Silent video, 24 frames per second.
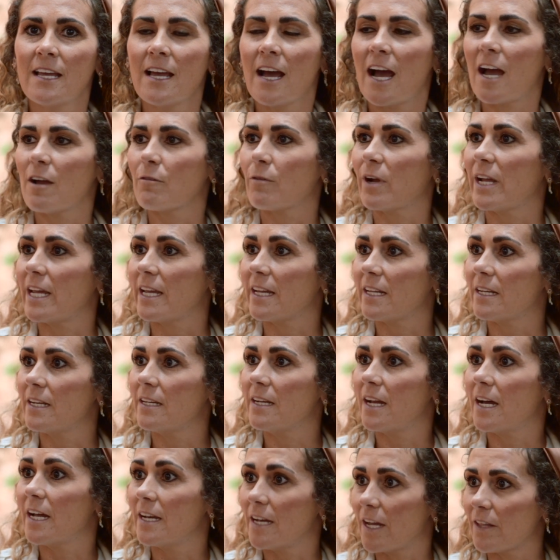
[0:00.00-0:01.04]
I ran
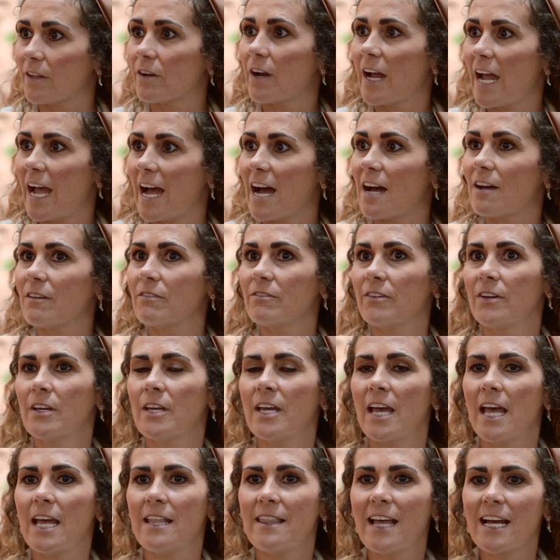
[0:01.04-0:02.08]
another half.
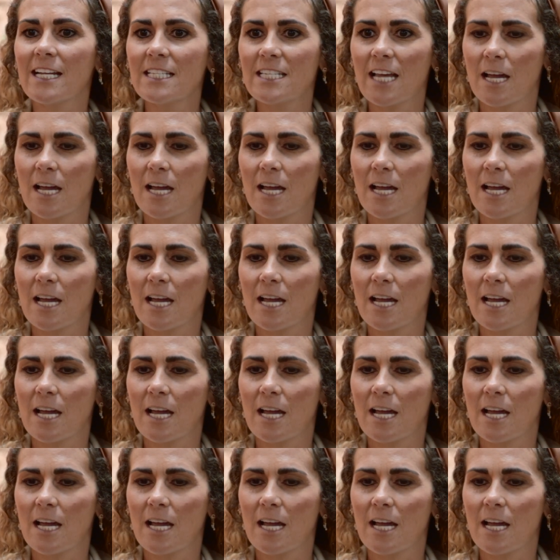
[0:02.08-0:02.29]
And that